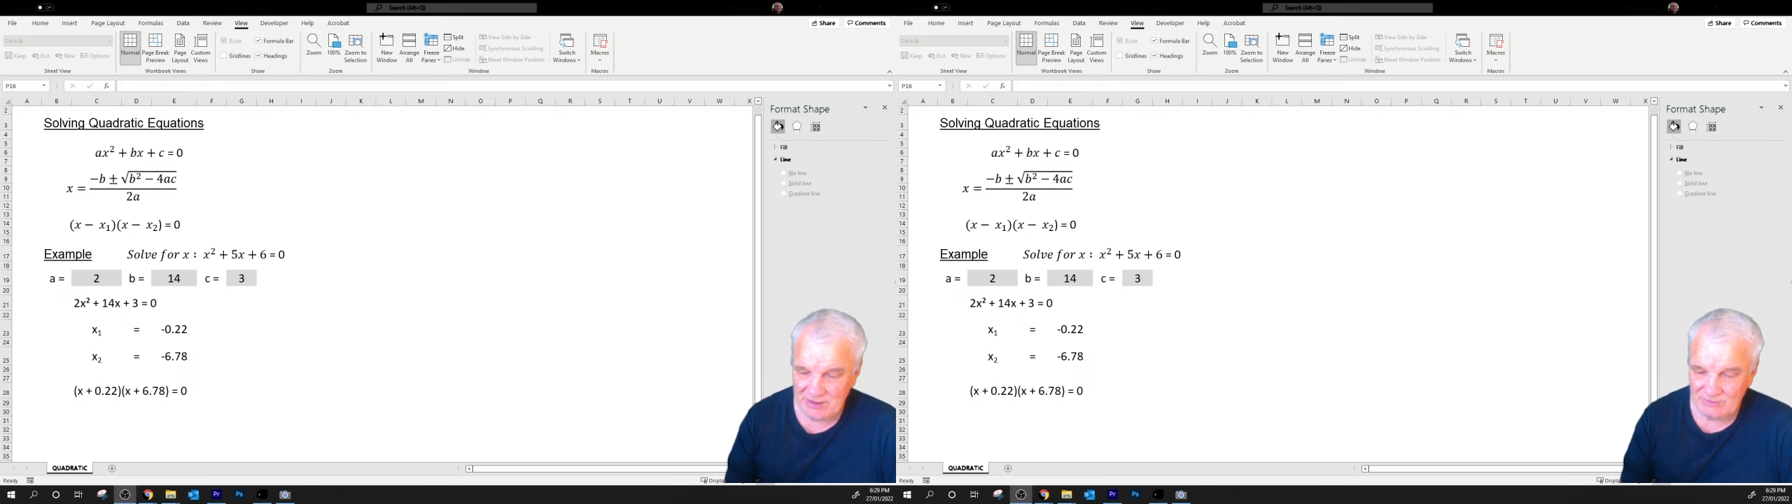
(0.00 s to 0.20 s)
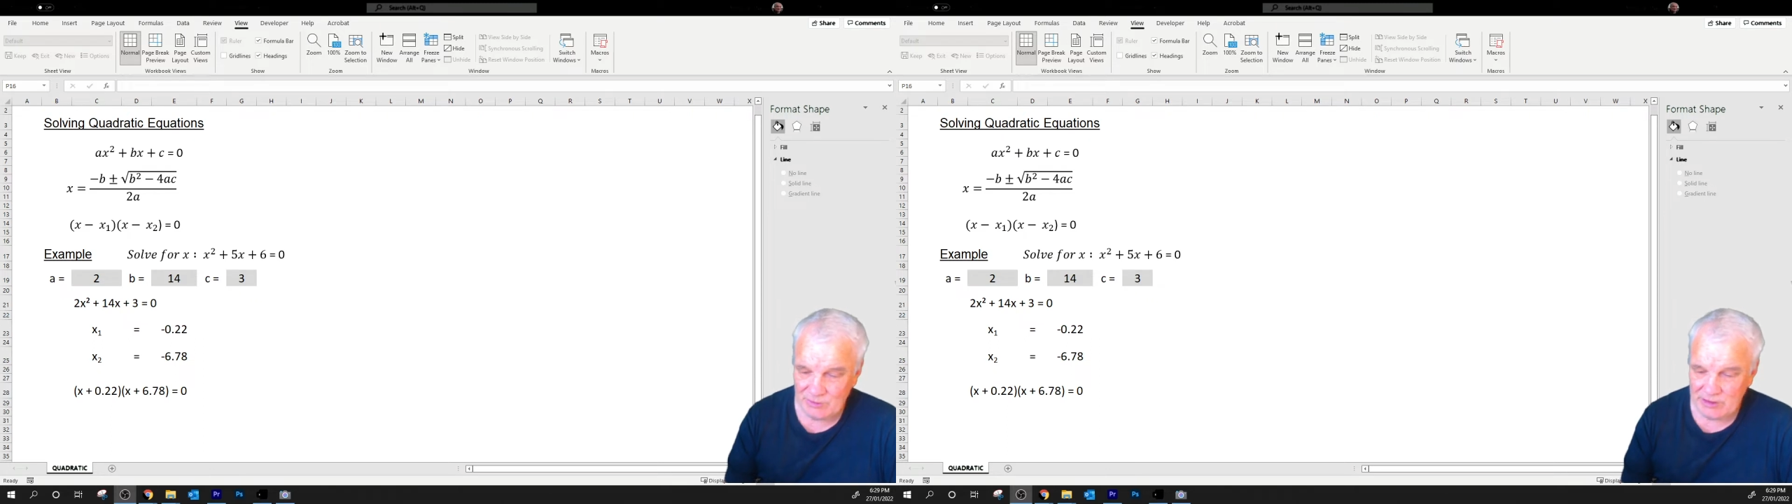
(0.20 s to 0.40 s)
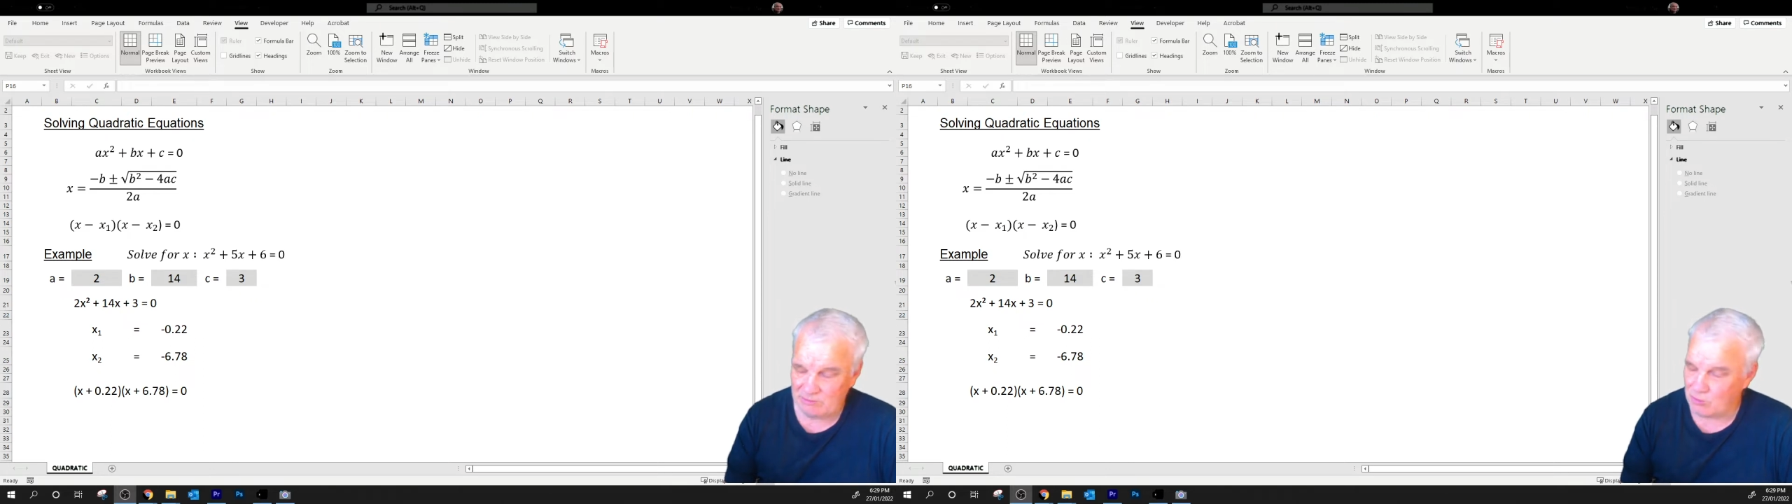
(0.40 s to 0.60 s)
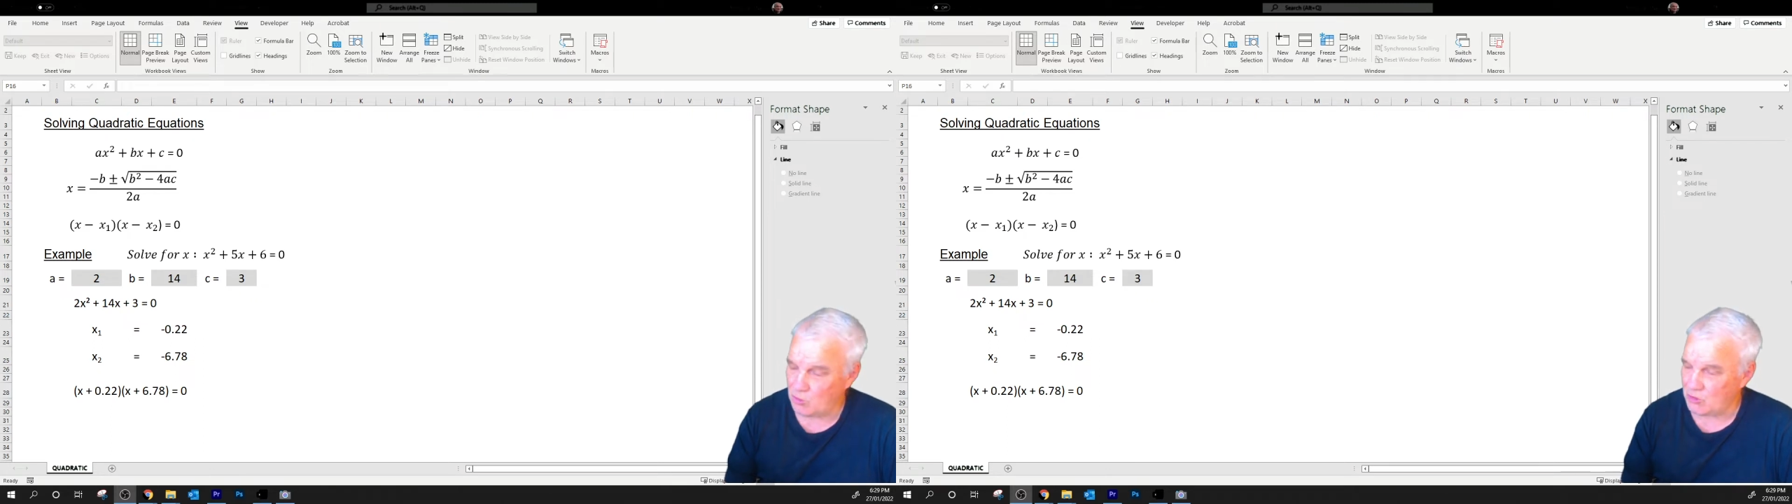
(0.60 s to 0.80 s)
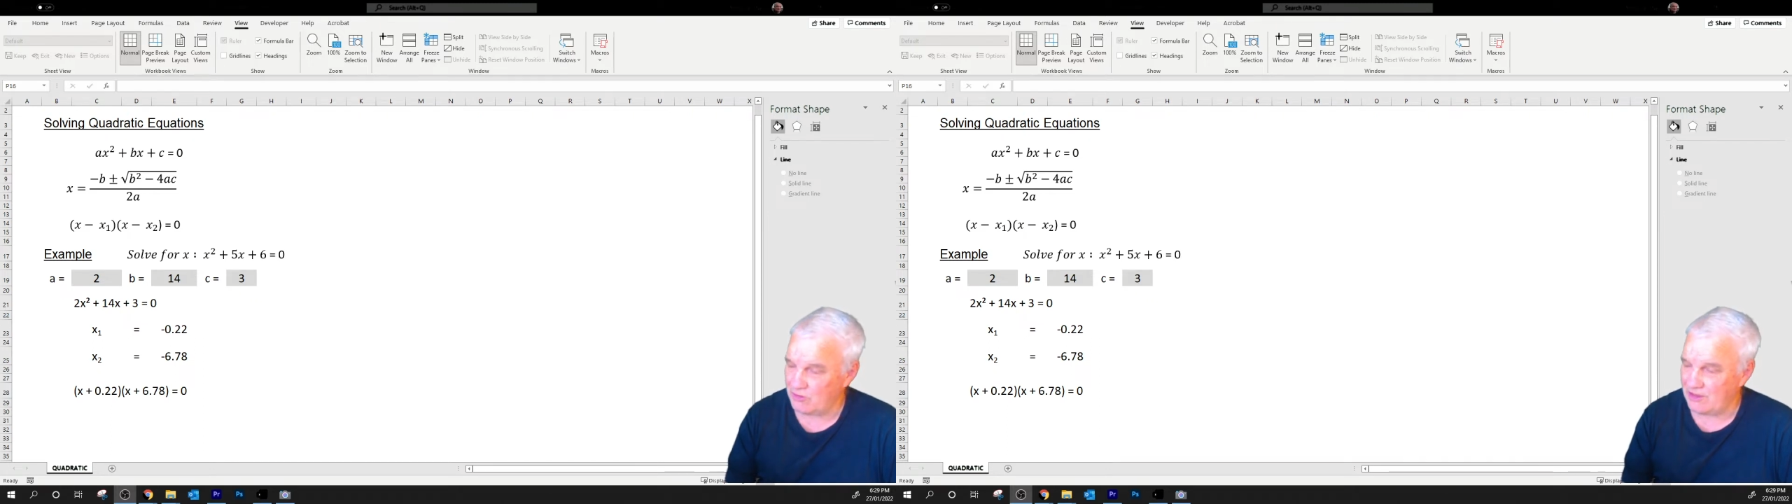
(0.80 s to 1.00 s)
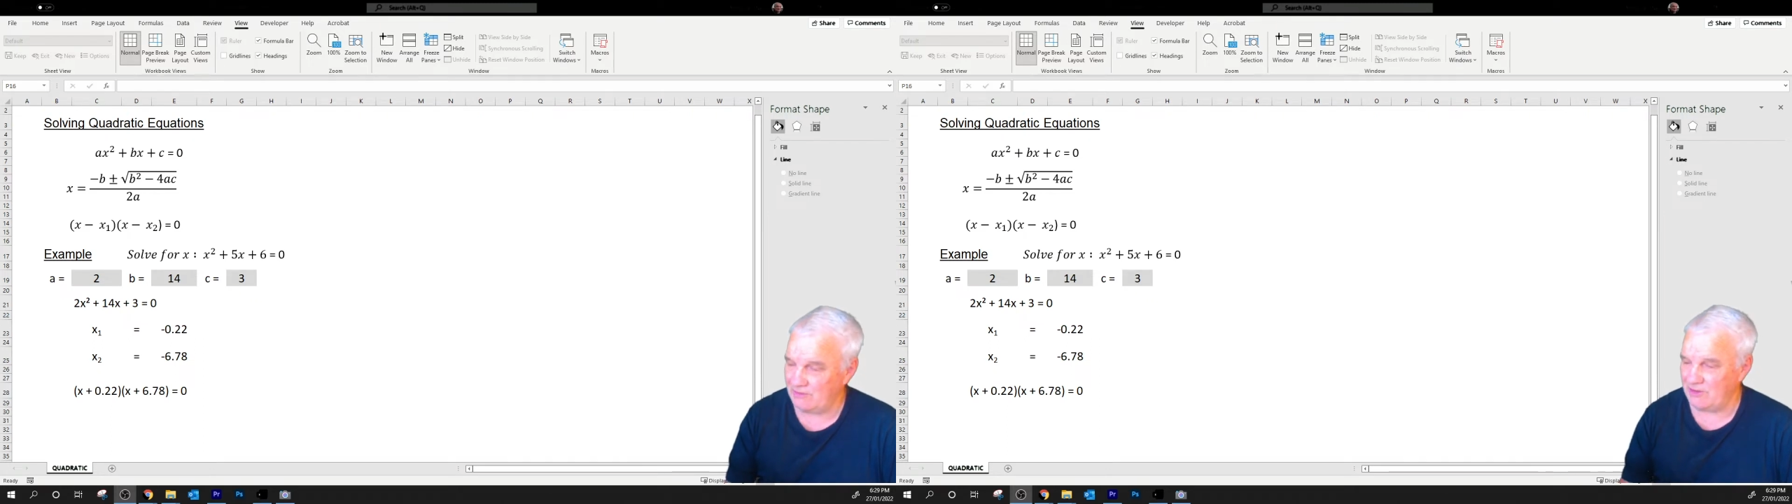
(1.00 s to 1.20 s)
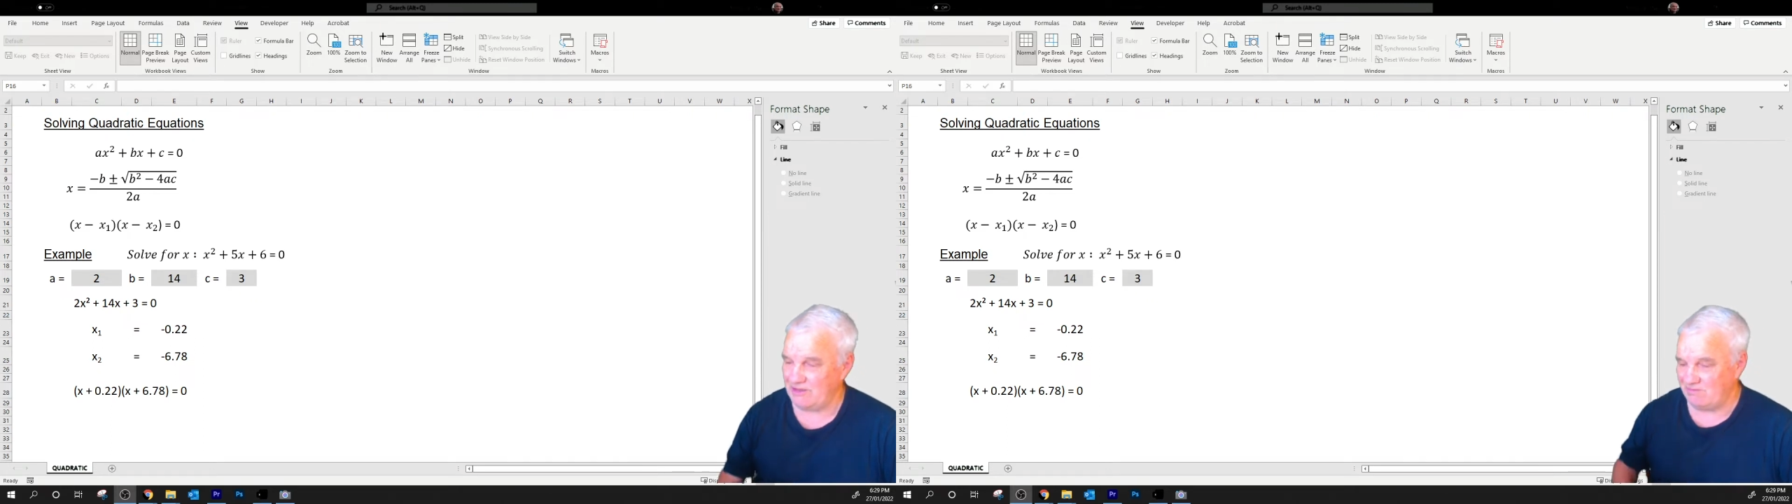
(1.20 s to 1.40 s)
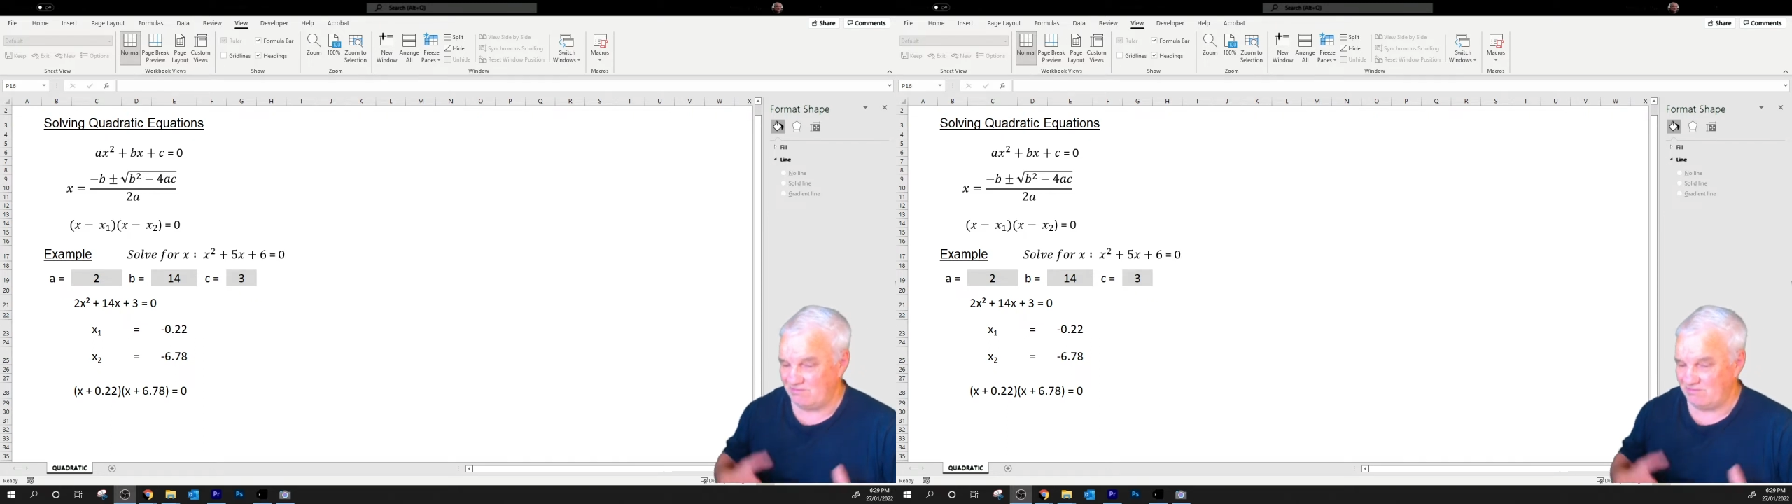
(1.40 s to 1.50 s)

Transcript: Very important that we,